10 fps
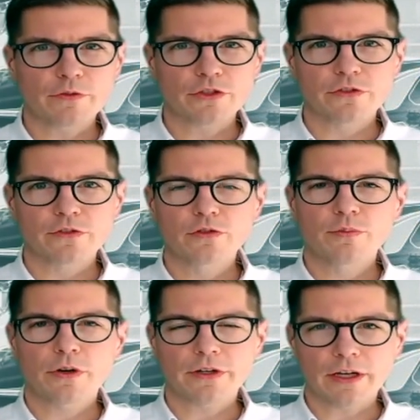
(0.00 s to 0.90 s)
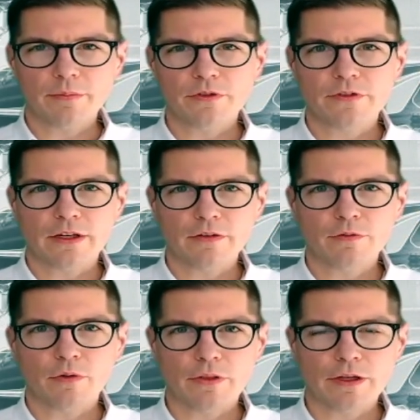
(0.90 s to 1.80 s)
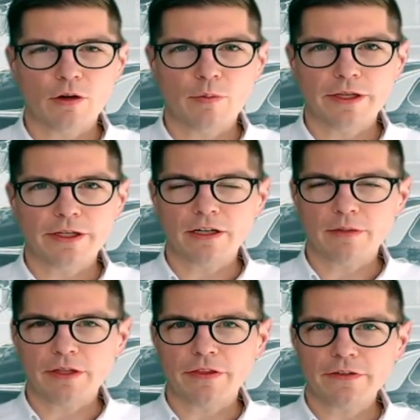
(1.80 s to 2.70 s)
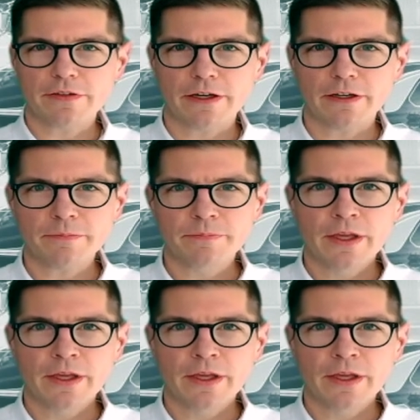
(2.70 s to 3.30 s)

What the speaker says: just 2.9% for the global economy this year,